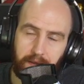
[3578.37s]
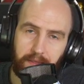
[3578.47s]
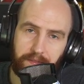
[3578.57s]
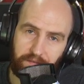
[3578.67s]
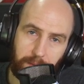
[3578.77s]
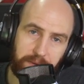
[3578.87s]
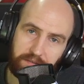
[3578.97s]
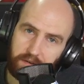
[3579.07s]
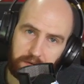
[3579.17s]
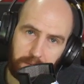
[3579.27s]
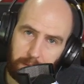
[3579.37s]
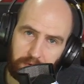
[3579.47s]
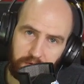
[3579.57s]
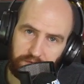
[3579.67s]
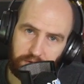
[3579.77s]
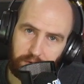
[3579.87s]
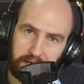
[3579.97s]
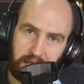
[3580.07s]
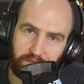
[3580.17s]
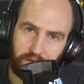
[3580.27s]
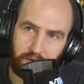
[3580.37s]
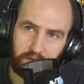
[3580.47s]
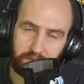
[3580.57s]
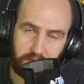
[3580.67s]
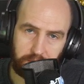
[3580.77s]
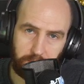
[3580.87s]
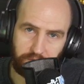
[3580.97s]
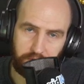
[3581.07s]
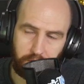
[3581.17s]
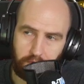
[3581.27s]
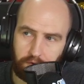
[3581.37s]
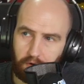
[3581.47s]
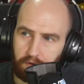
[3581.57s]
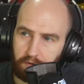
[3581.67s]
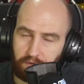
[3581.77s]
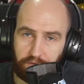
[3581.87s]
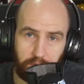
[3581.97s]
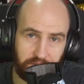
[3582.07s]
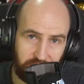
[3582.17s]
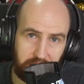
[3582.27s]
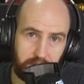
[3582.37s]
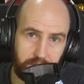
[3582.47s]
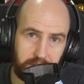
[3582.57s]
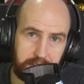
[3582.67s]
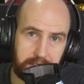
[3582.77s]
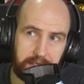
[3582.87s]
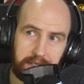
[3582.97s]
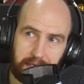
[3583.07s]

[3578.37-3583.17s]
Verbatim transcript: Now that means that you may be reviewing an iPhone that's six months old, or you're reviewing a vacuum cleaner.